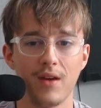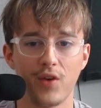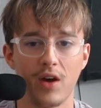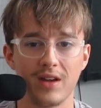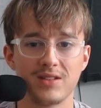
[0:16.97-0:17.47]

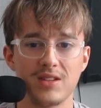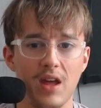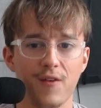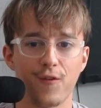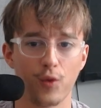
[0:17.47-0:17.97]
ever a
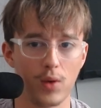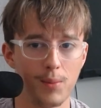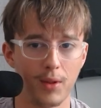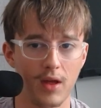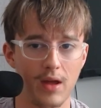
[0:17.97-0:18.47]
tier 3
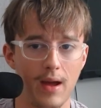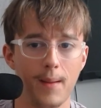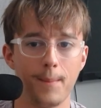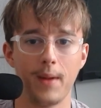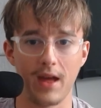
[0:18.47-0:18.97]
player
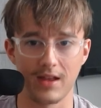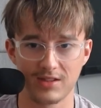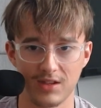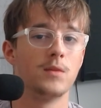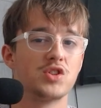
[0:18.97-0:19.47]
at
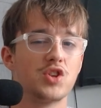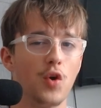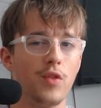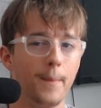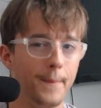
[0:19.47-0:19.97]
best.
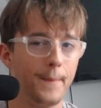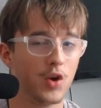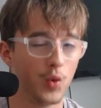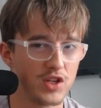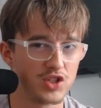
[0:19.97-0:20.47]
So the big
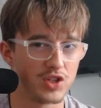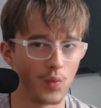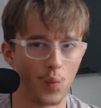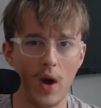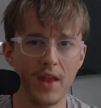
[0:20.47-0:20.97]

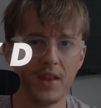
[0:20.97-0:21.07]
question, why